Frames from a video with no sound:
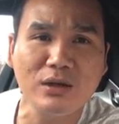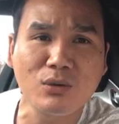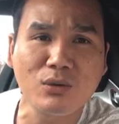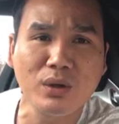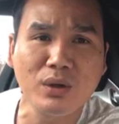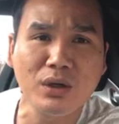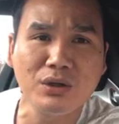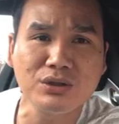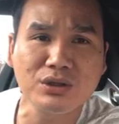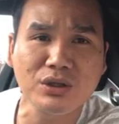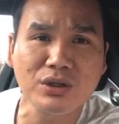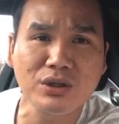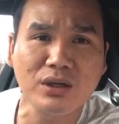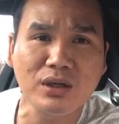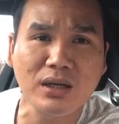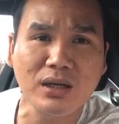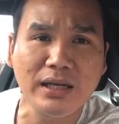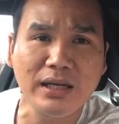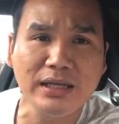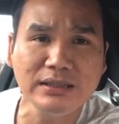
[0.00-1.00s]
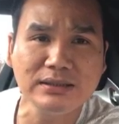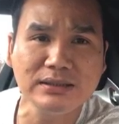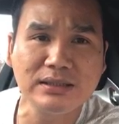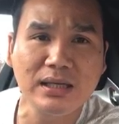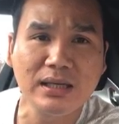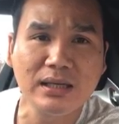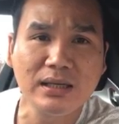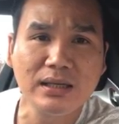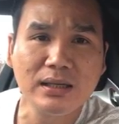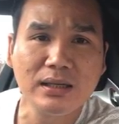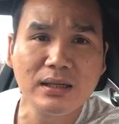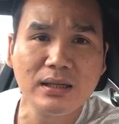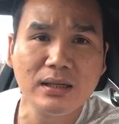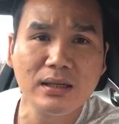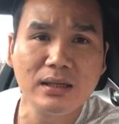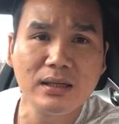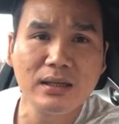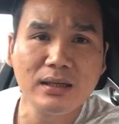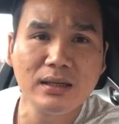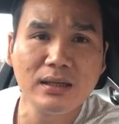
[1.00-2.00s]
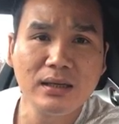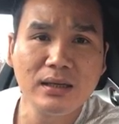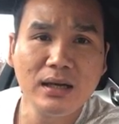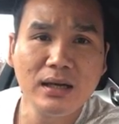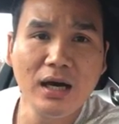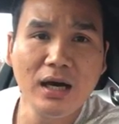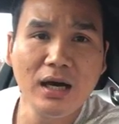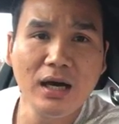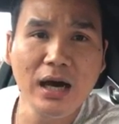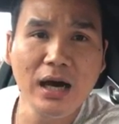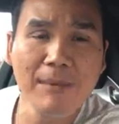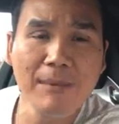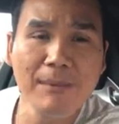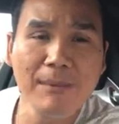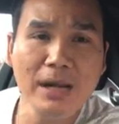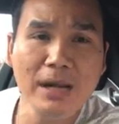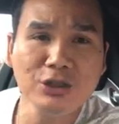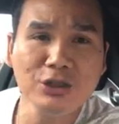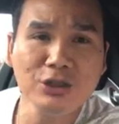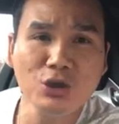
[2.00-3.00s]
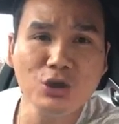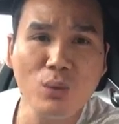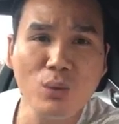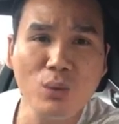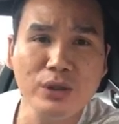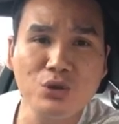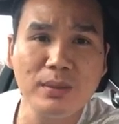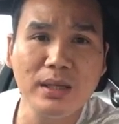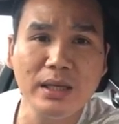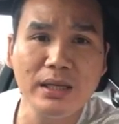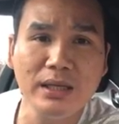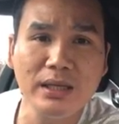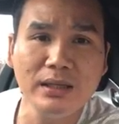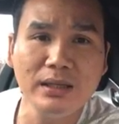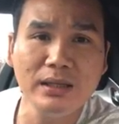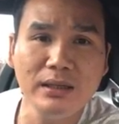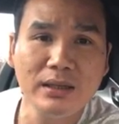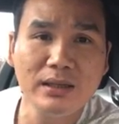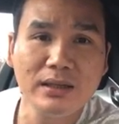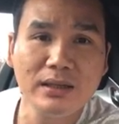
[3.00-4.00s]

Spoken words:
realtor list? I'm not sure what you mean.